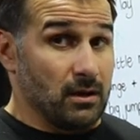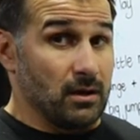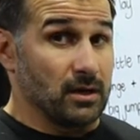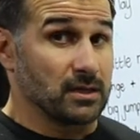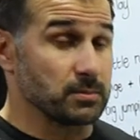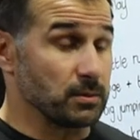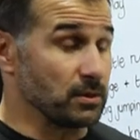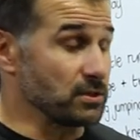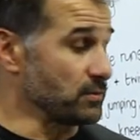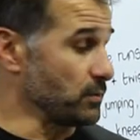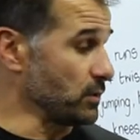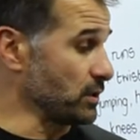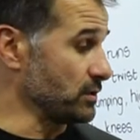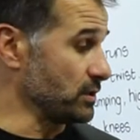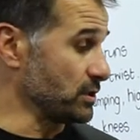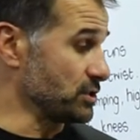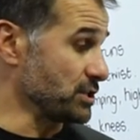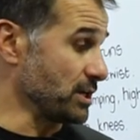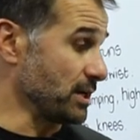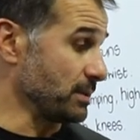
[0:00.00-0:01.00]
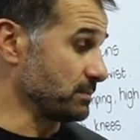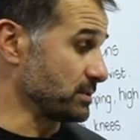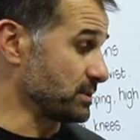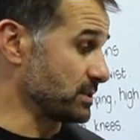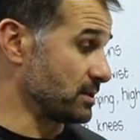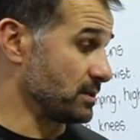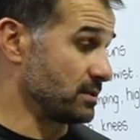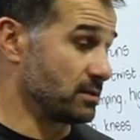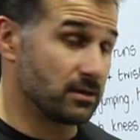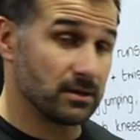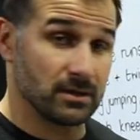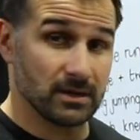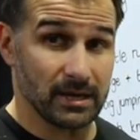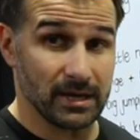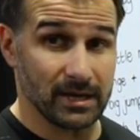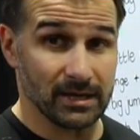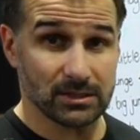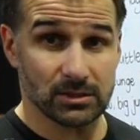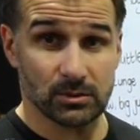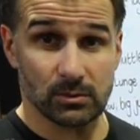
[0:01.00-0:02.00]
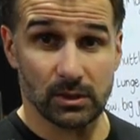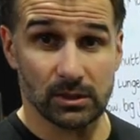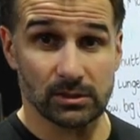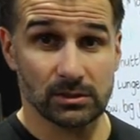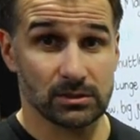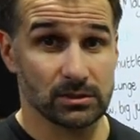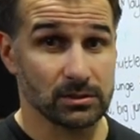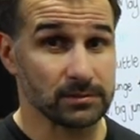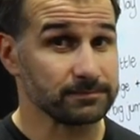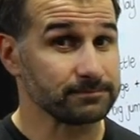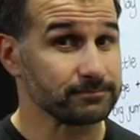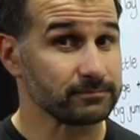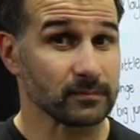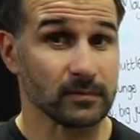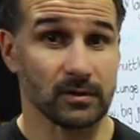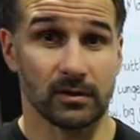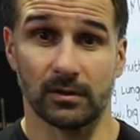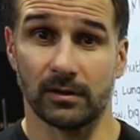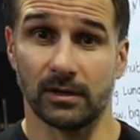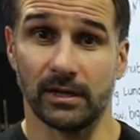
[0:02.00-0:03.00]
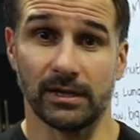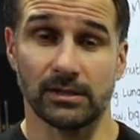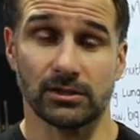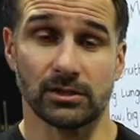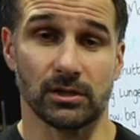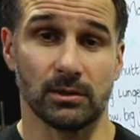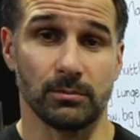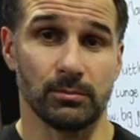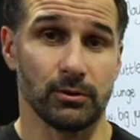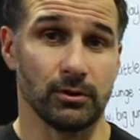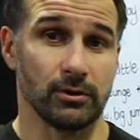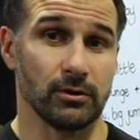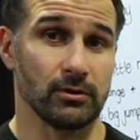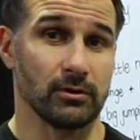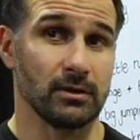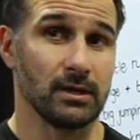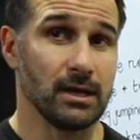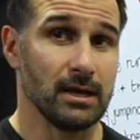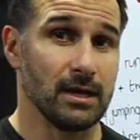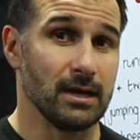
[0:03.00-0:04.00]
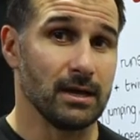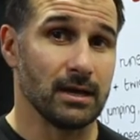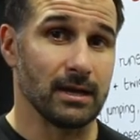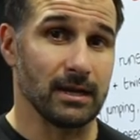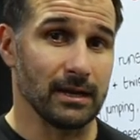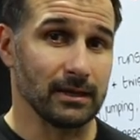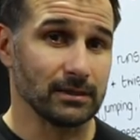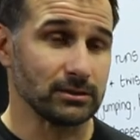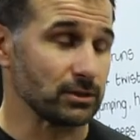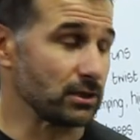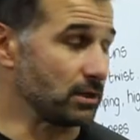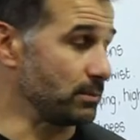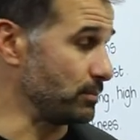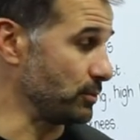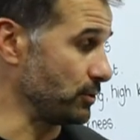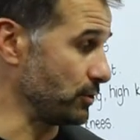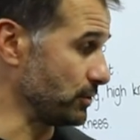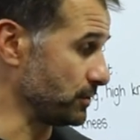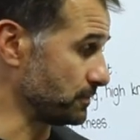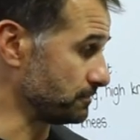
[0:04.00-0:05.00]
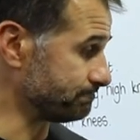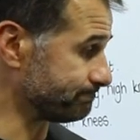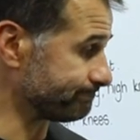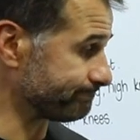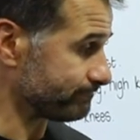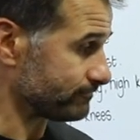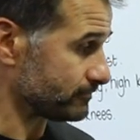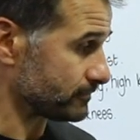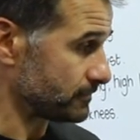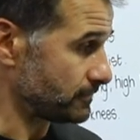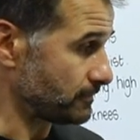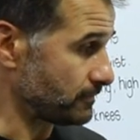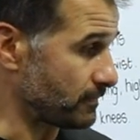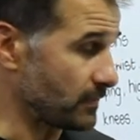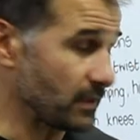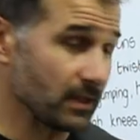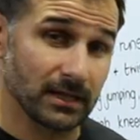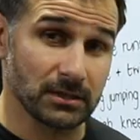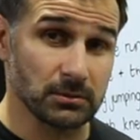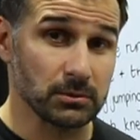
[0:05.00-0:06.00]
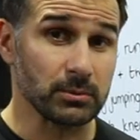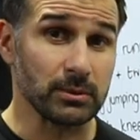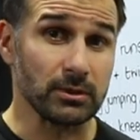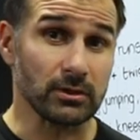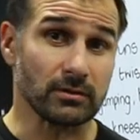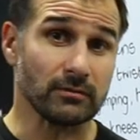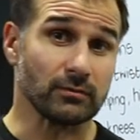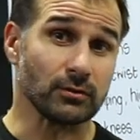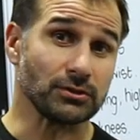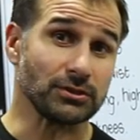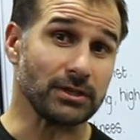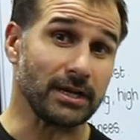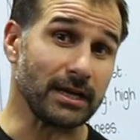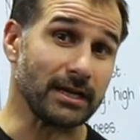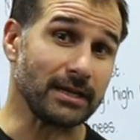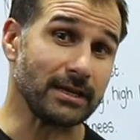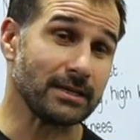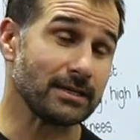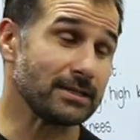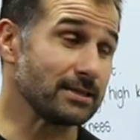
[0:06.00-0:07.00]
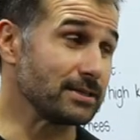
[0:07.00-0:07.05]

explosive work on the jumps, air squats, your legs are gonna burn, lungs are gonna burn. That's what we're looking for today.